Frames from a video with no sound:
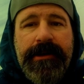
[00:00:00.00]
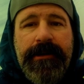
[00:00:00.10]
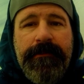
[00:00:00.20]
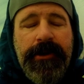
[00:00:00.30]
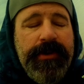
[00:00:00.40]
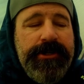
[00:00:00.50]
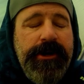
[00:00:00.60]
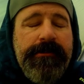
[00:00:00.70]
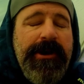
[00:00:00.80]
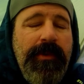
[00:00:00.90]
But when you're
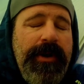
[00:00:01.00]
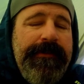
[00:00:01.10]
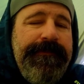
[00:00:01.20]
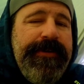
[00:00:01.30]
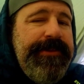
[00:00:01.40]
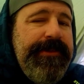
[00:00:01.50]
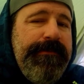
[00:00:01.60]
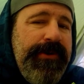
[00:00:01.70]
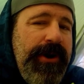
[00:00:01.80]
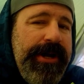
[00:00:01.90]
talking about 1/5 of the
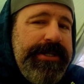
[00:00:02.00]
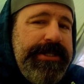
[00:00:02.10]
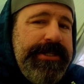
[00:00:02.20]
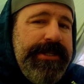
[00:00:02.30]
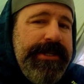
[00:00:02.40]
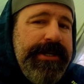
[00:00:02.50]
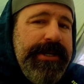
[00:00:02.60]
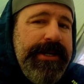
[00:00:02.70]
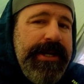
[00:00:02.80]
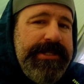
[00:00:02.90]
price,
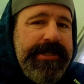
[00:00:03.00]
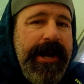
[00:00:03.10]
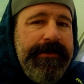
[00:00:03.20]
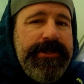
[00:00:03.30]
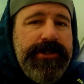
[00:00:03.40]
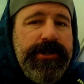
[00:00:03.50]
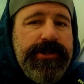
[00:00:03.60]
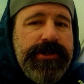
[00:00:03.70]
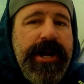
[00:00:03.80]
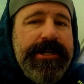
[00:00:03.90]
it's time to start
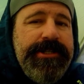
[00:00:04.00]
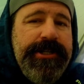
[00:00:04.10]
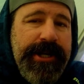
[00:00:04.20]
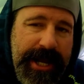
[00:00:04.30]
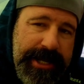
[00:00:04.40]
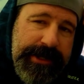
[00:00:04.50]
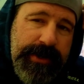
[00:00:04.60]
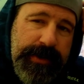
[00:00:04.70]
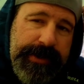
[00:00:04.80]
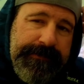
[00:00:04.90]
scratching your head and
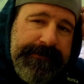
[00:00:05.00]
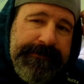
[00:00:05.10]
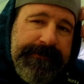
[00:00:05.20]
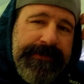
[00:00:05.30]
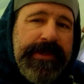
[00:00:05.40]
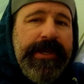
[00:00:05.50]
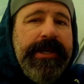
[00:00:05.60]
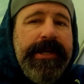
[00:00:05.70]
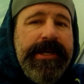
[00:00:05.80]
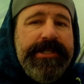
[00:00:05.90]
going,
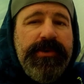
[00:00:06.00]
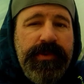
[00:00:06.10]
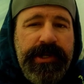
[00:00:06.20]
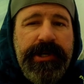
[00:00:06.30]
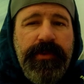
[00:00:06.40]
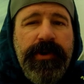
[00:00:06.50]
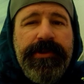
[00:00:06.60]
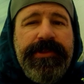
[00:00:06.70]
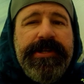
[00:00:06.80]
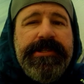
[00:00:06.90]
is it really
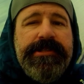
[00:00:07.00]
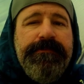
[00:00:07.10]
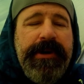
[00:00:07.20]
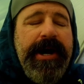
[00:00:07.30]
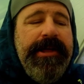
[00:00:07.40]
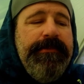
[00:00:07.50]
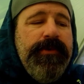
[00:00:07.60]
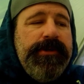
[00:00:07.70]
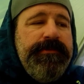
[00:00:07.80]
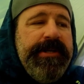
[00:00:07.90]
worth it to buy the
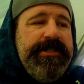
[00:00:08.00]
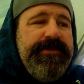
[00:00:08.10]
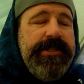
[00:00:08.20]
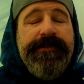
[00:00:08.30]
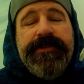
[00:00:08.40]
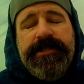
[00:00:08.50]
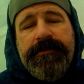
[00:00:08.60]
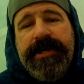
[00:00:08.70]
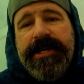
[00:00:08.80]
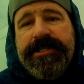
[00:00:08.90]
more expensive stuff? In some
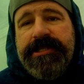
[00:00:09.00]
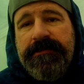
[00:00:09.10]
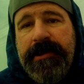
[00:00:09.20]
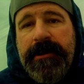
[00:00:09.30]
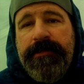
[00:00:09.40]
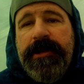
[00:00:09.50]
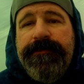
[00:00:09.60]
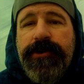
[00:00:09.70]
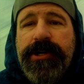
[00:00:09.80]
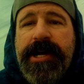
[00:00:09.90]
cases, it may be. If
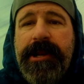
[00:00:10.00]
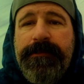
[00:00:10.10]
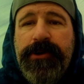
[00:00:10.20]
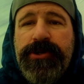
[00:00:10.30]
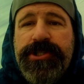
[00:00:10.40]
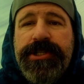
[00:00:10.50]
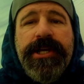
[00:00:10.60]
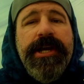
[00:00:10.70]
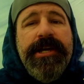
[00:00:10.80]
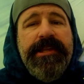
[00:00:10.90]
you're a kind of person that